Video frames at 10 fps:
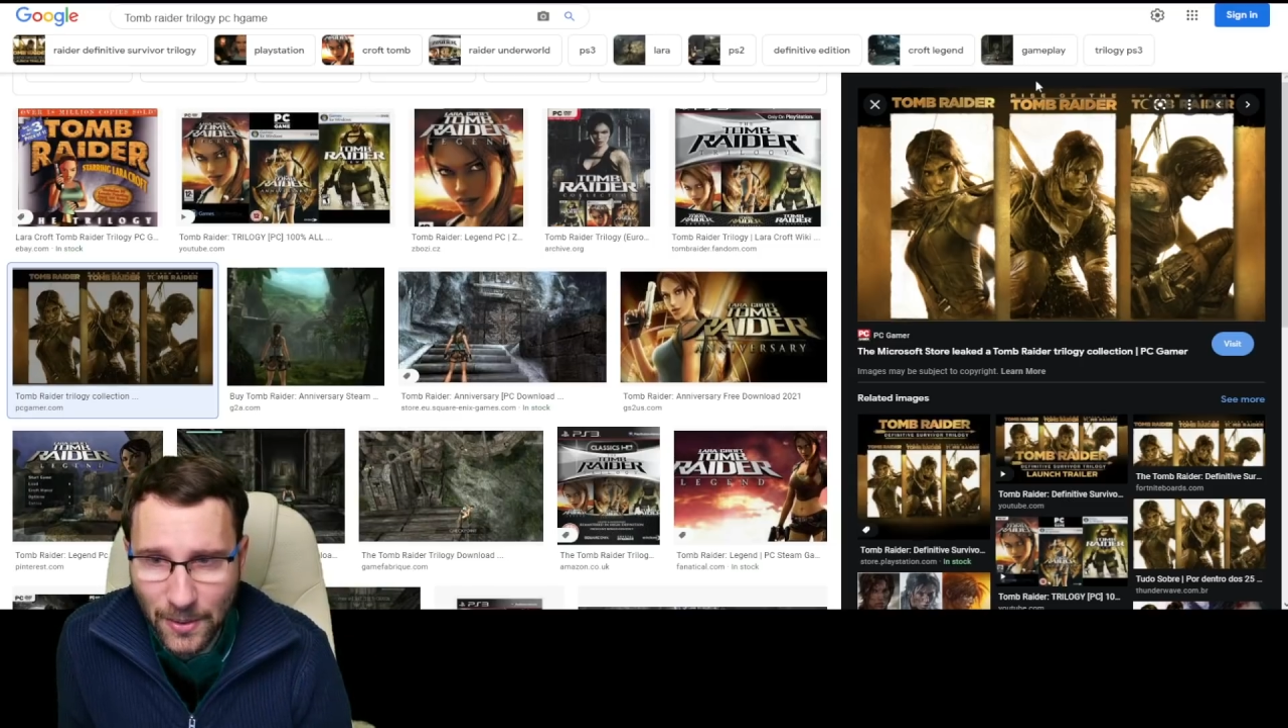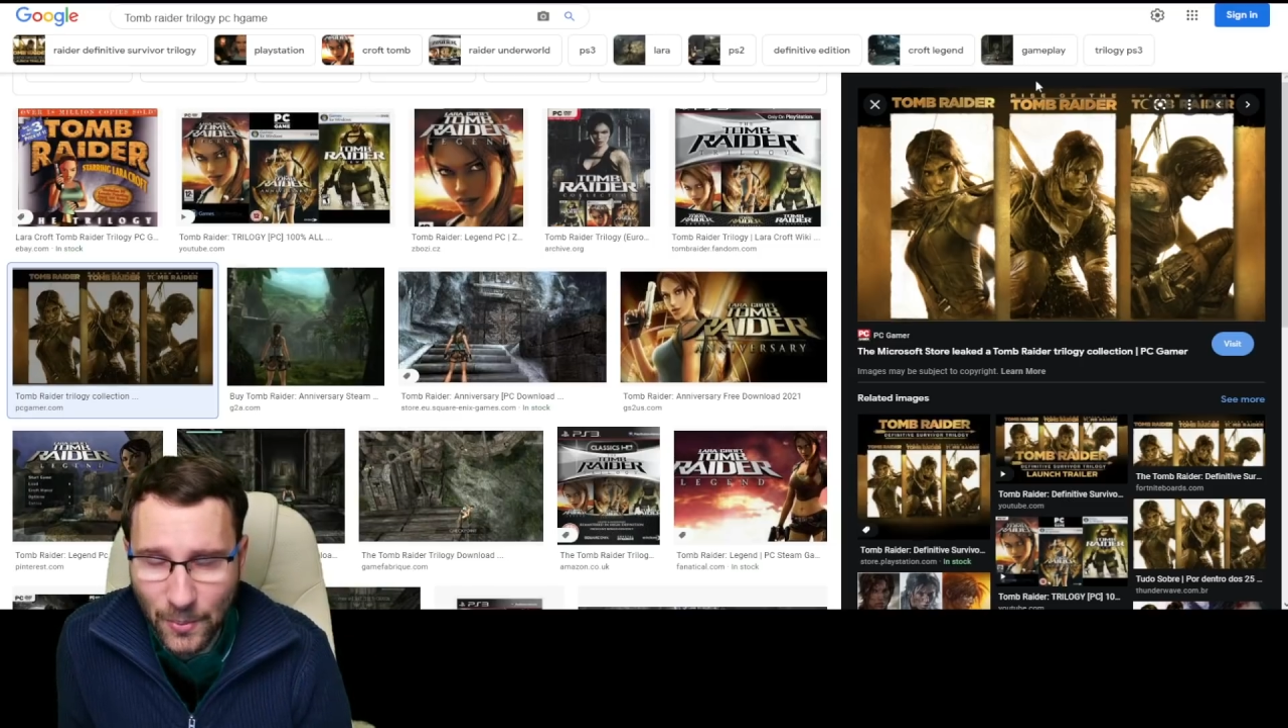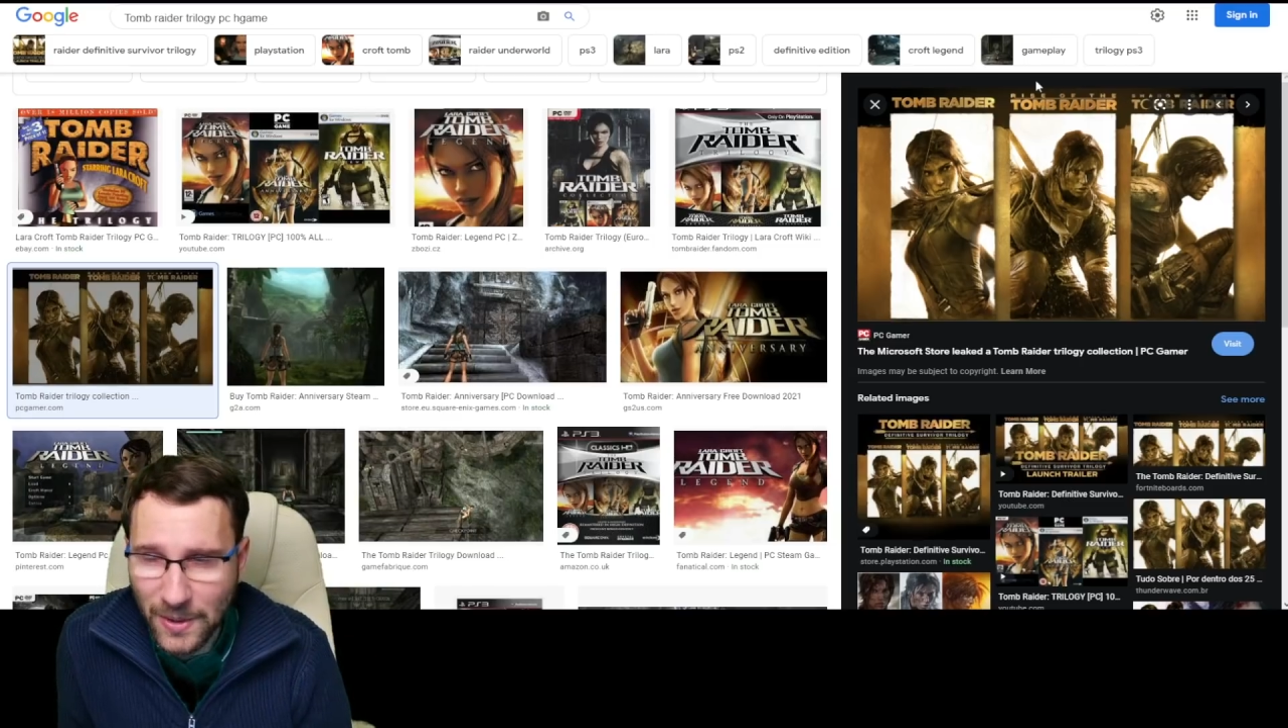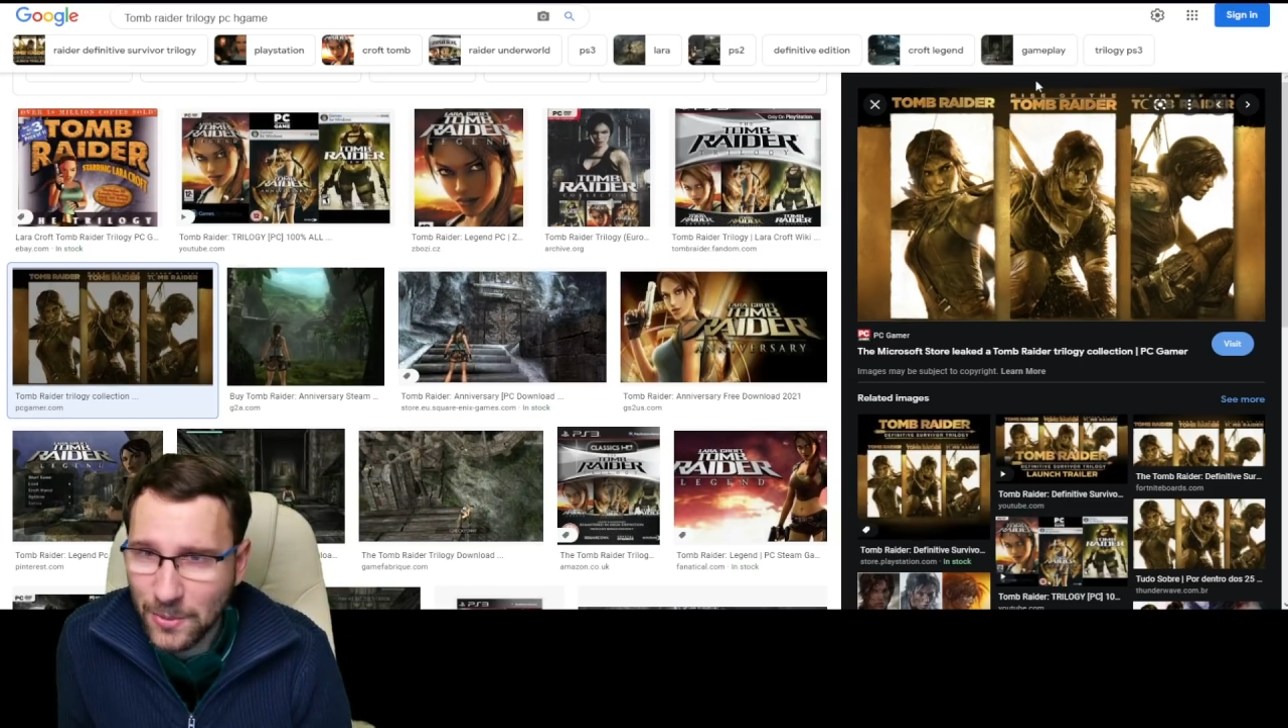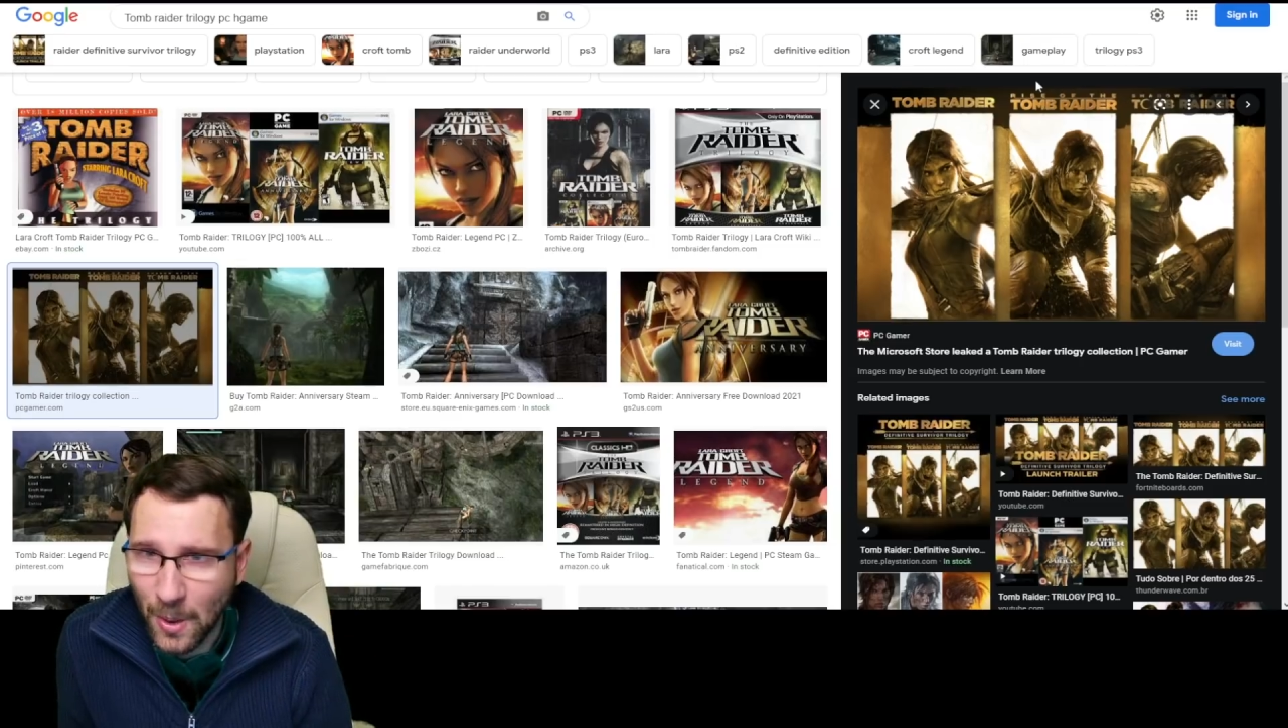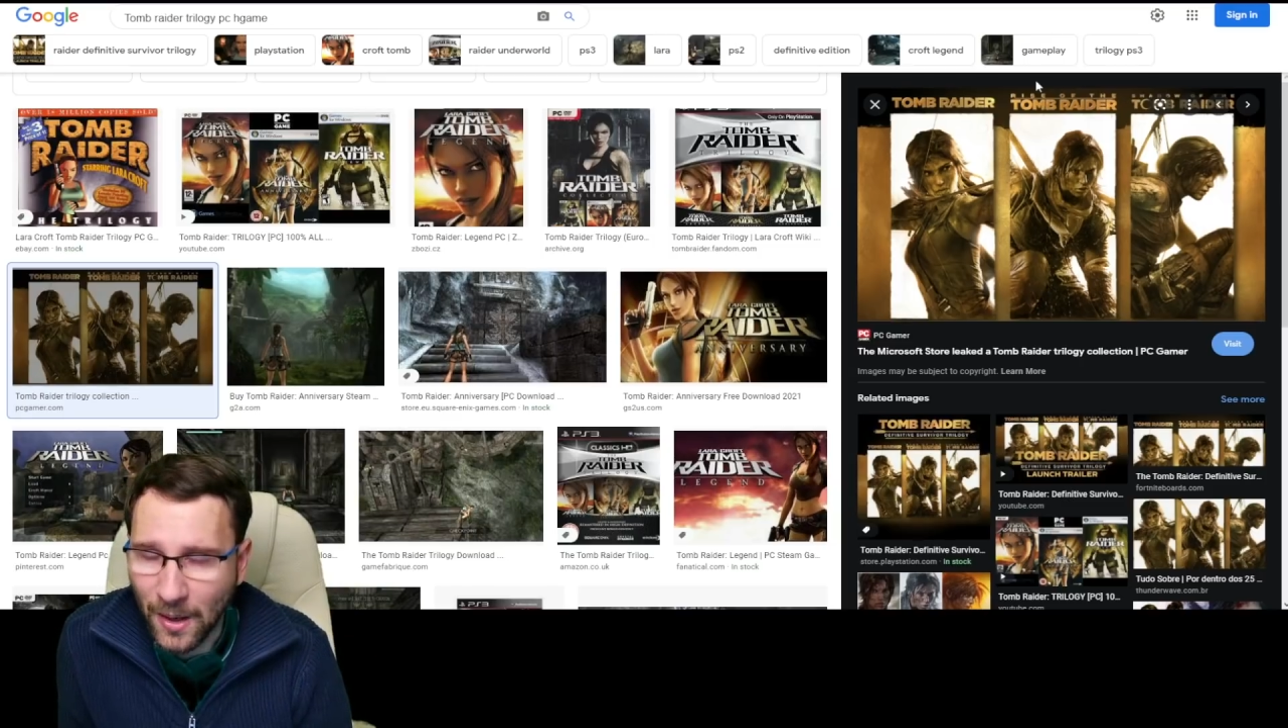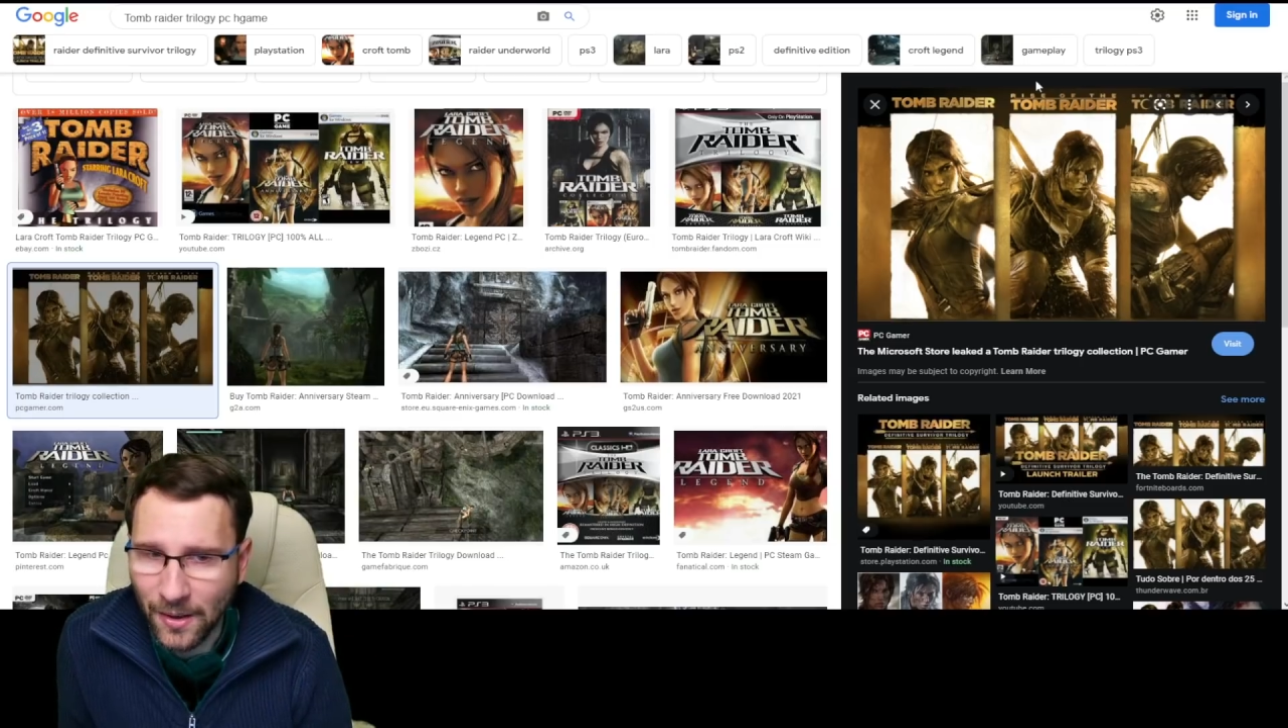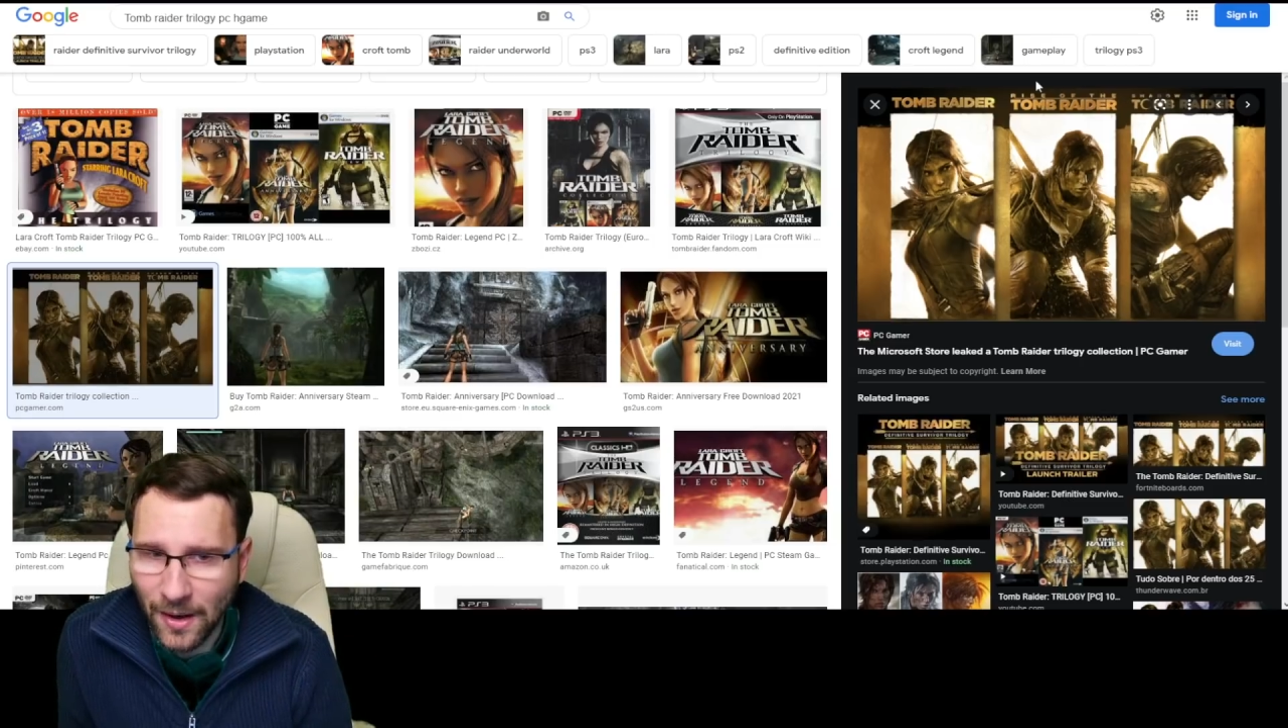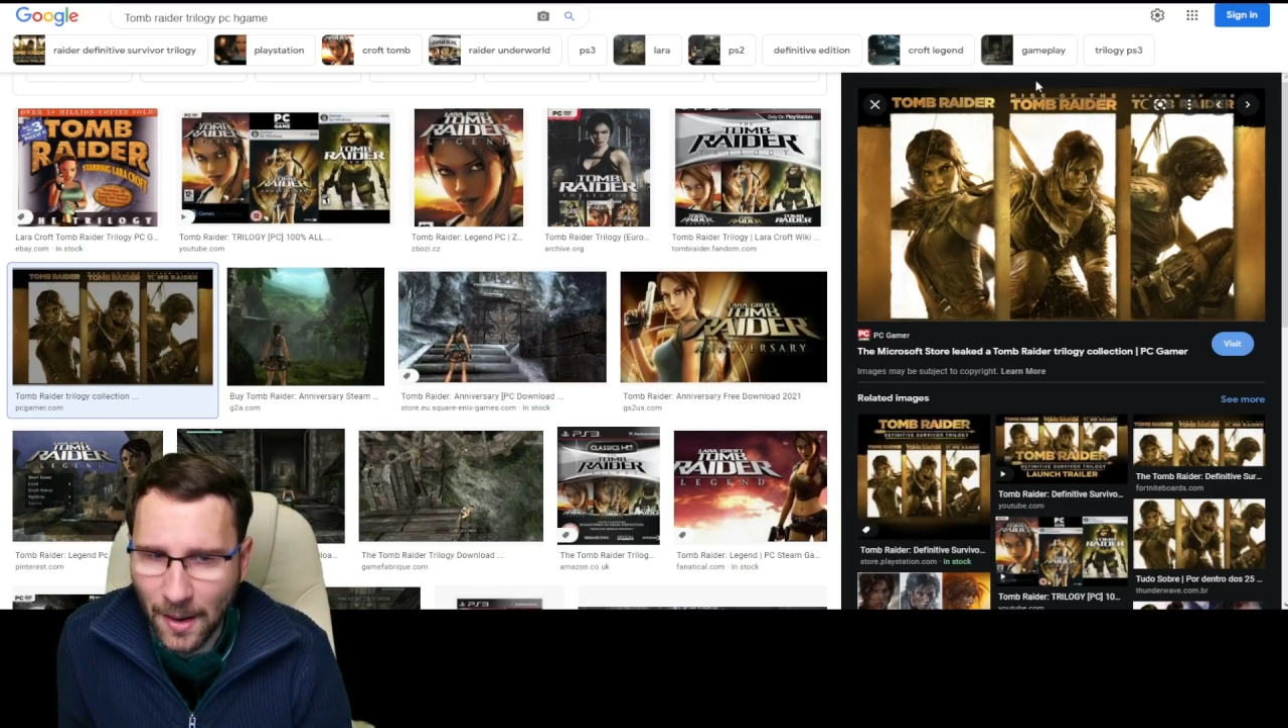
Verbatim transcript: which one?